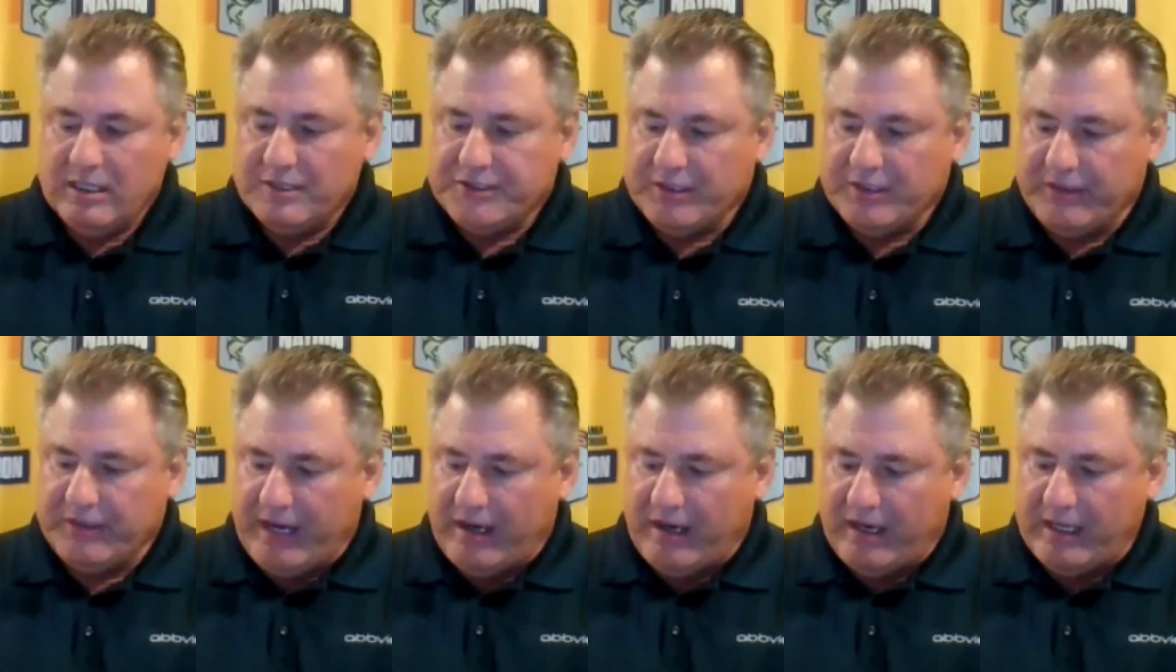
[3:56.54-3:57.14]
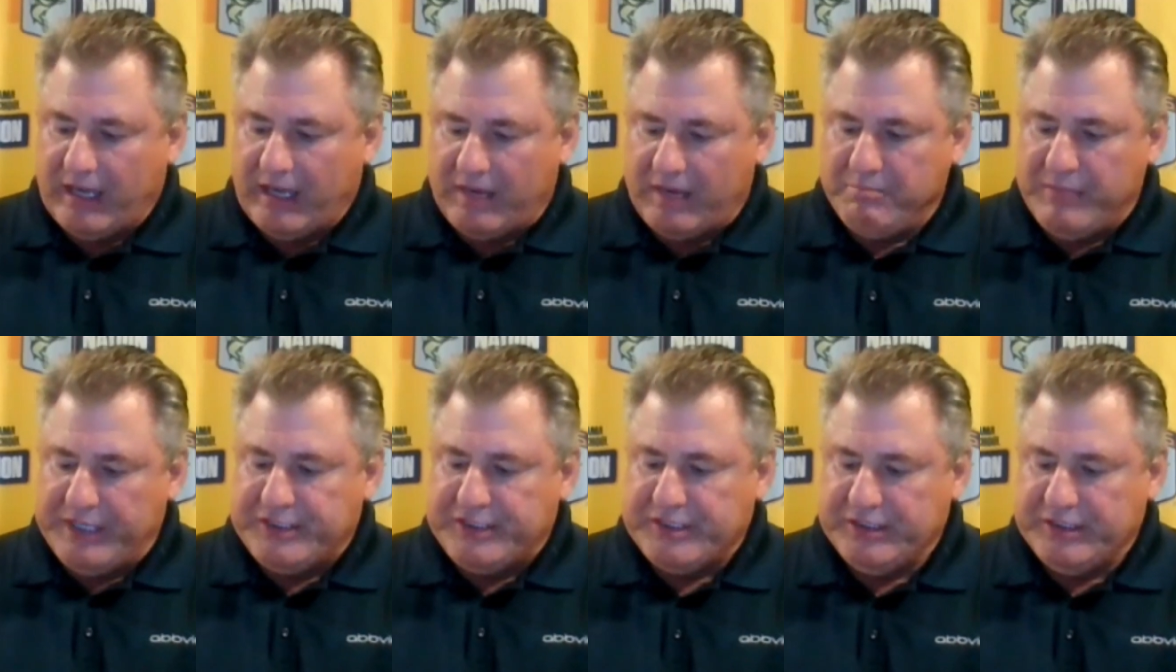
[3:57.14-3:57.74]
So now I
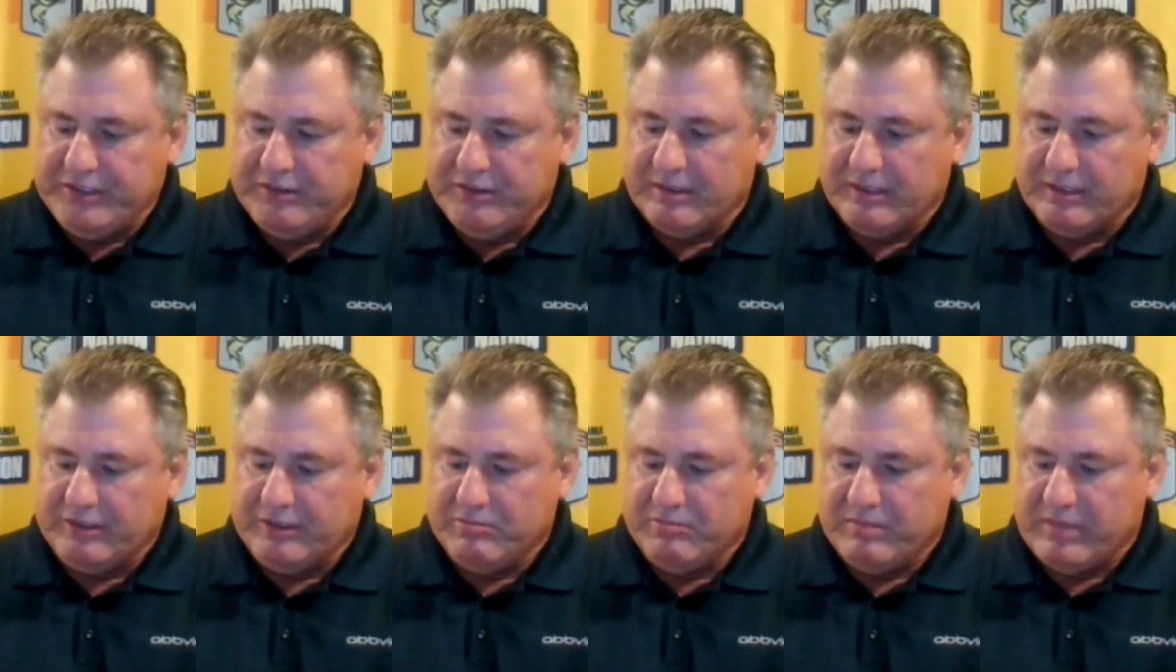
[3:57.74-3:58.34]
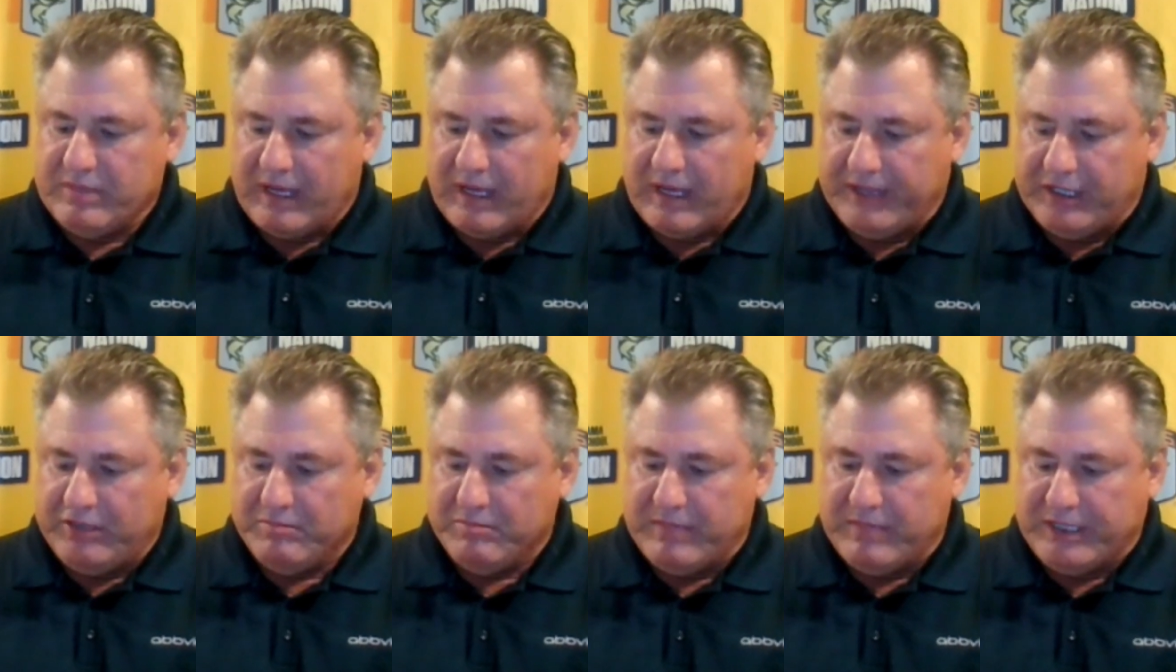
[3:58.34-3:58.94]
mentioned I
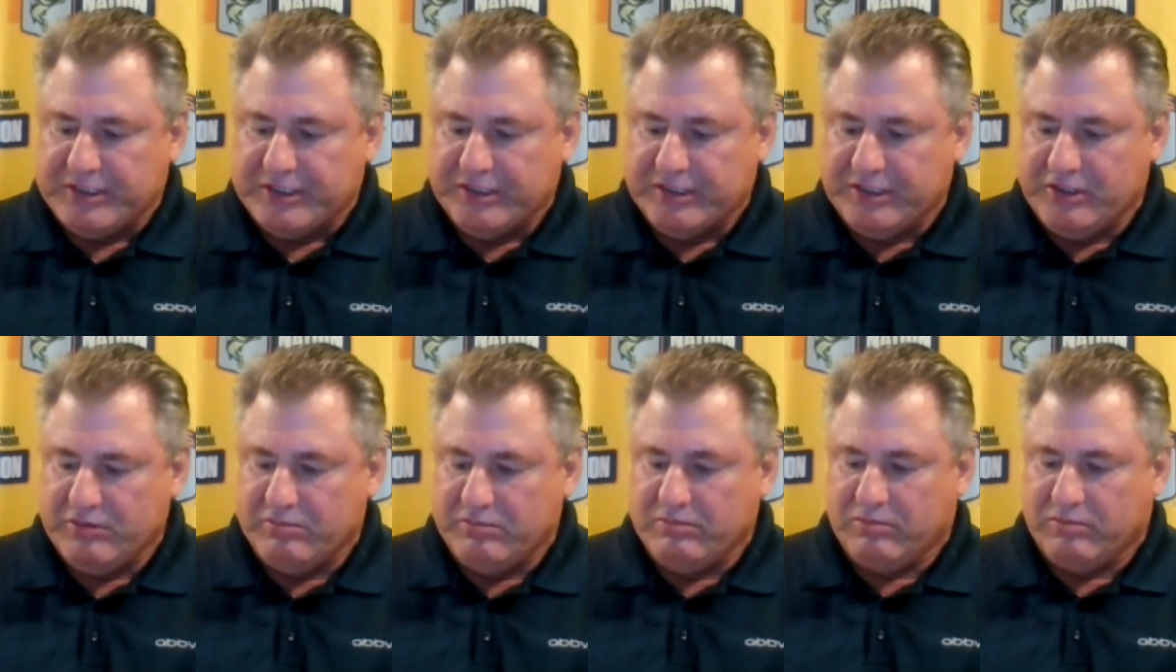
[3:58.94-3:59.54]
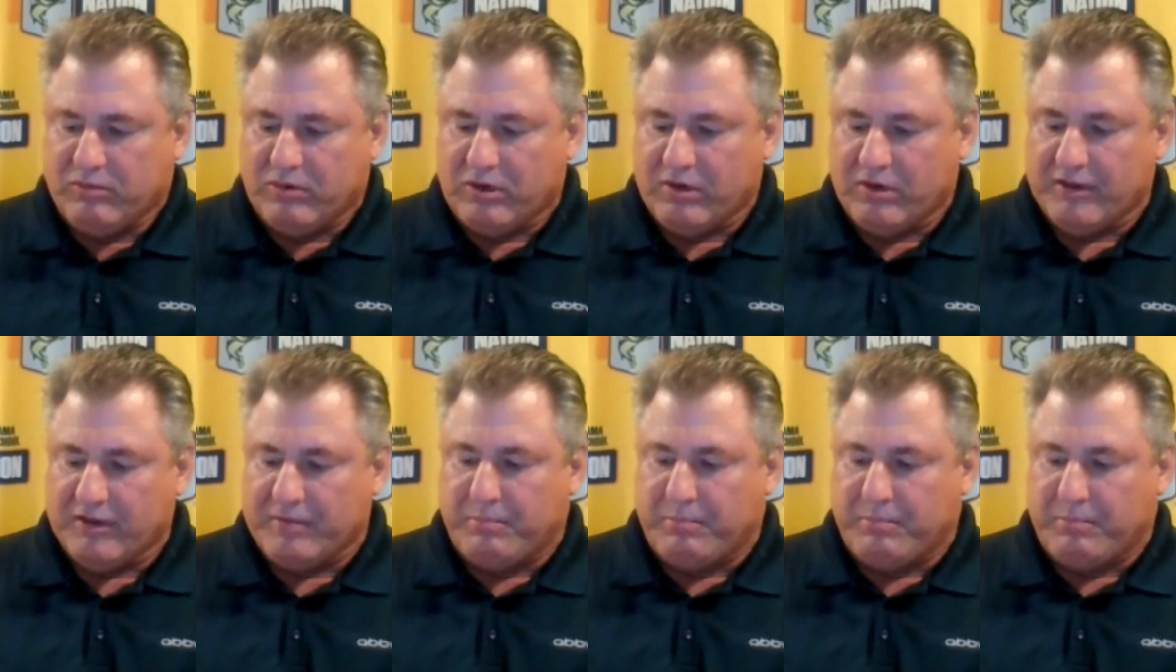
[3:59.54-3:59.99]
think you mentioned you were